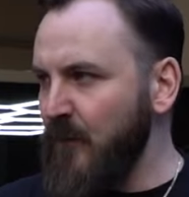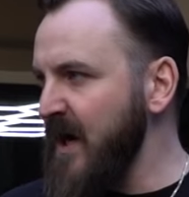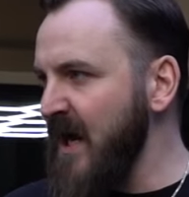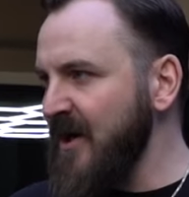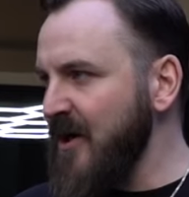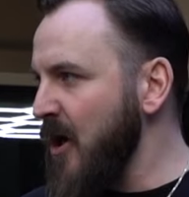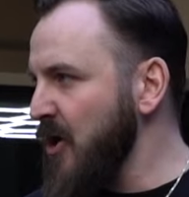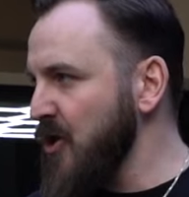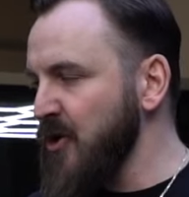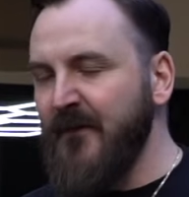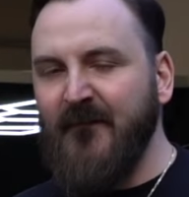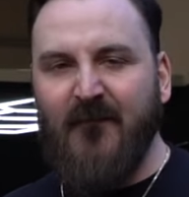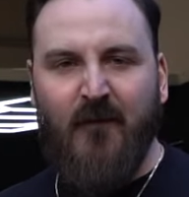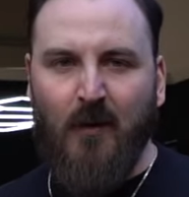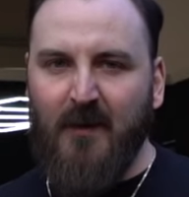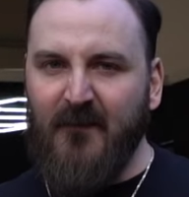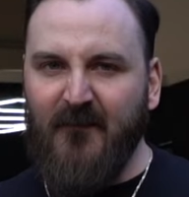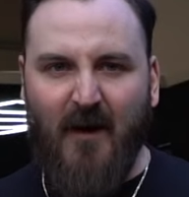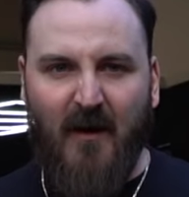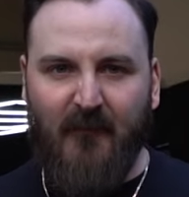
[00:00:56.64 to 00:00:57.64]
We had
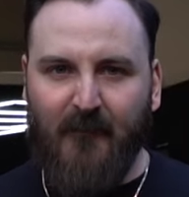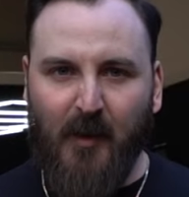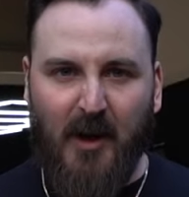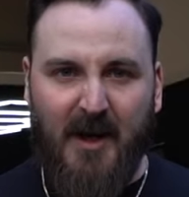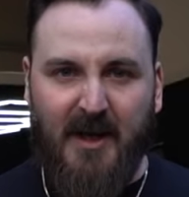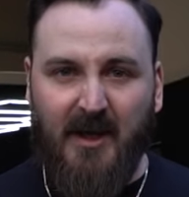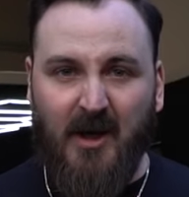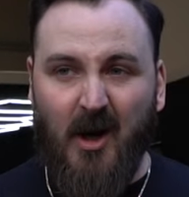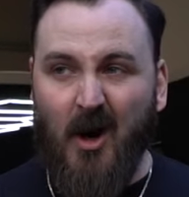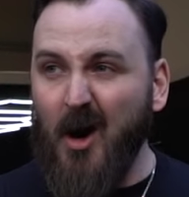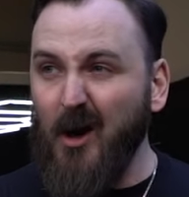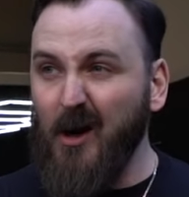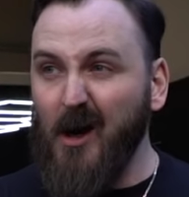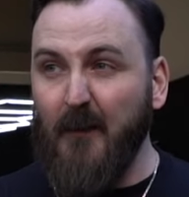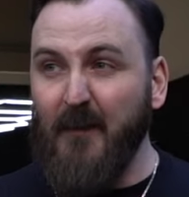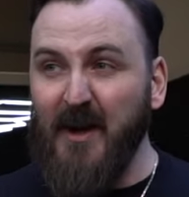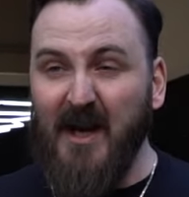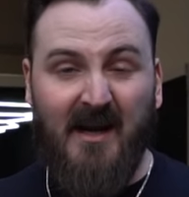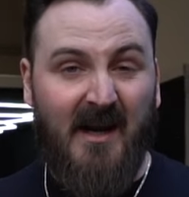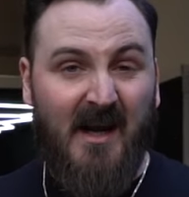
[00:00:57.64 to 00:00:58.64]
145 brake car
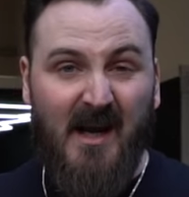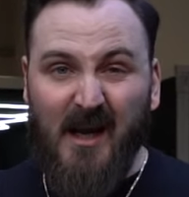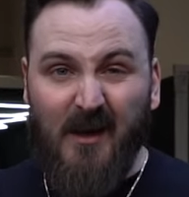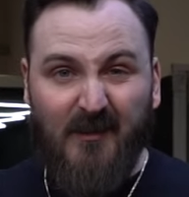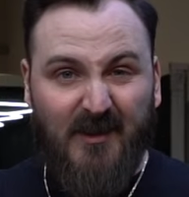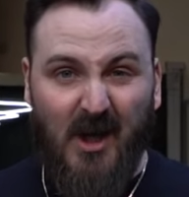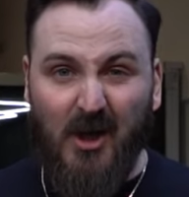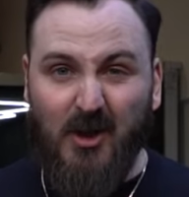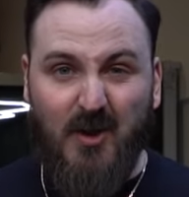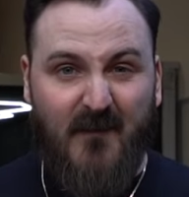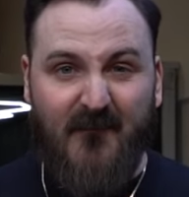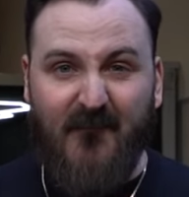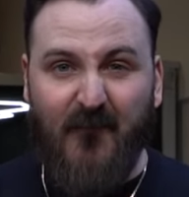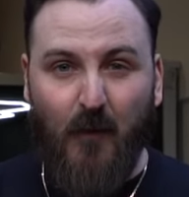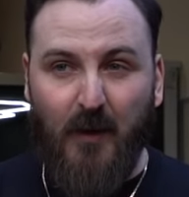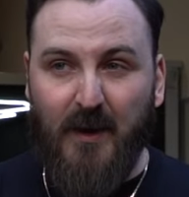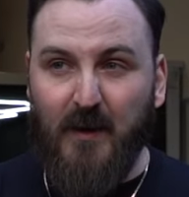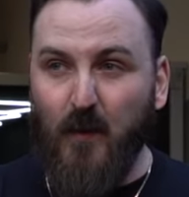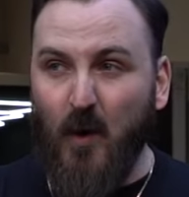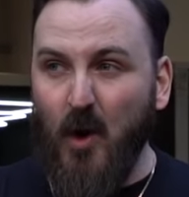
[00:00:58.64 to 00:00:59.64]
come in. It was
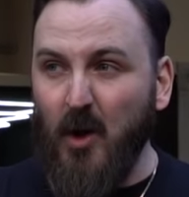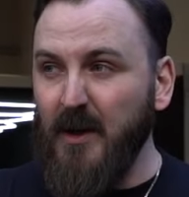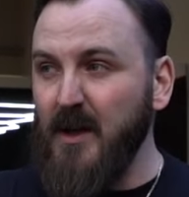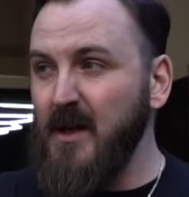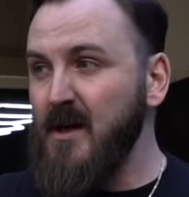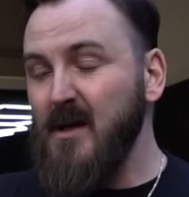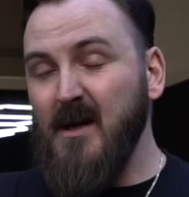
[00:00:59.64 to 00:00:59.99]
141.